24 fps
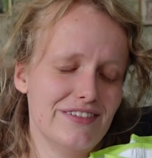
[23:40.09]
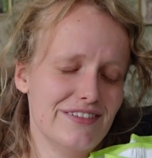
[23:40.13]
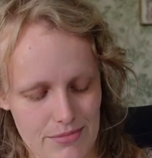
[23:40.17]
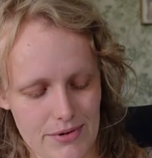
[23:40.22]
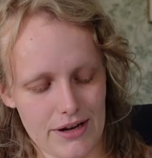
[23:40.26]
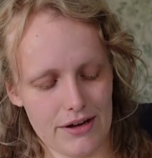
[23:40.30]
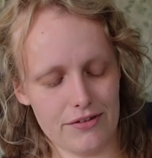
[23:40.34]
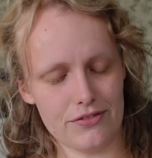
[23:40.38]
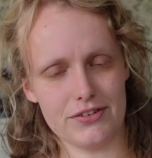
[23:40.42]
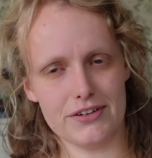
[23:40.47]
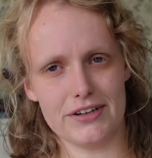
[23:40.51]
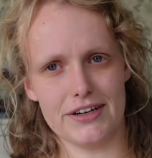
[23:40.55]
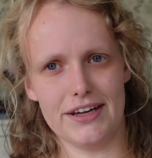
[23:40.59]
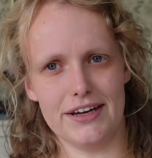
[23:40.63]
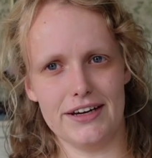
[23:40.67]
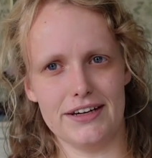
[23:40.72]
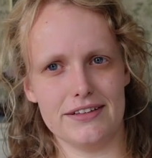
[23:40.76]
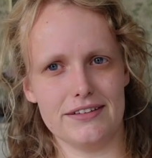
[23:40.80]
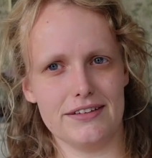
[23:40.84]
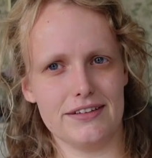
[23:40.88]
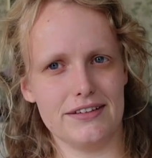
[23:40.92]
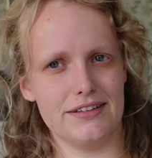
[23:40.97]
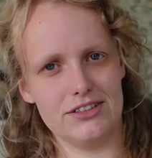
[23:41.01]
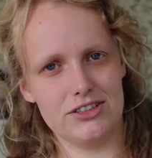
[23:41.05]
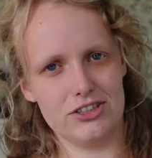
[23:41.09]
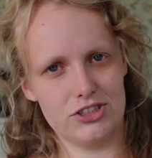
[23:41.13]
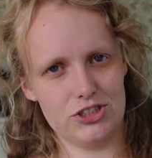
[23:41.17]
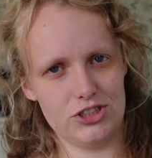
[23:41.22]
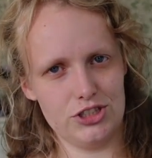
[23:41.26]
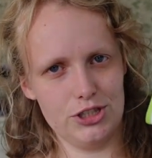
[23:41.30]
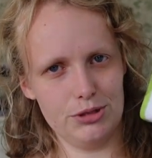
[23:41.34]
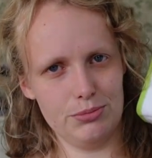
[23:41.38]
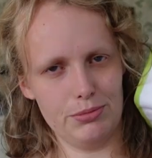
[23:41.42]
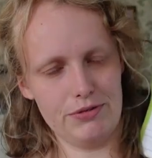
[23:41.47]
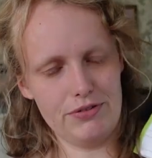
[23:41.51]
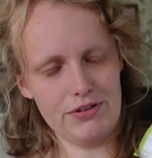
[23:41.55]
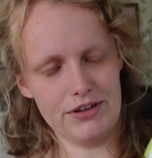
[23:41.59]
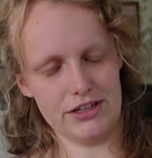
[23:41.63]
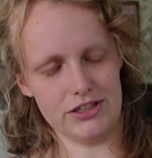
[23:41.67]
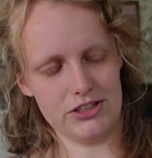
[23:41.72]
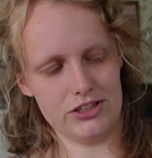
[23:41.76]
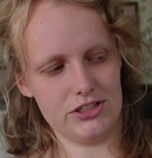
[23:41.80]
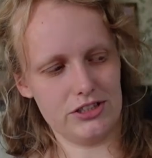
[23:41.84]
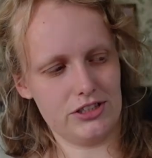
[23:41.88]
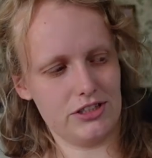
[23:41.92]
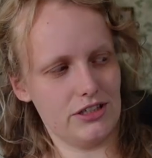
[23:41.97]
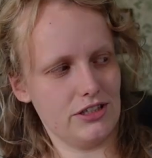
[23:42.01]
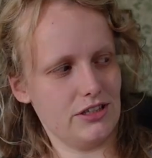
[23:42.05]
But after that, she'll be finished.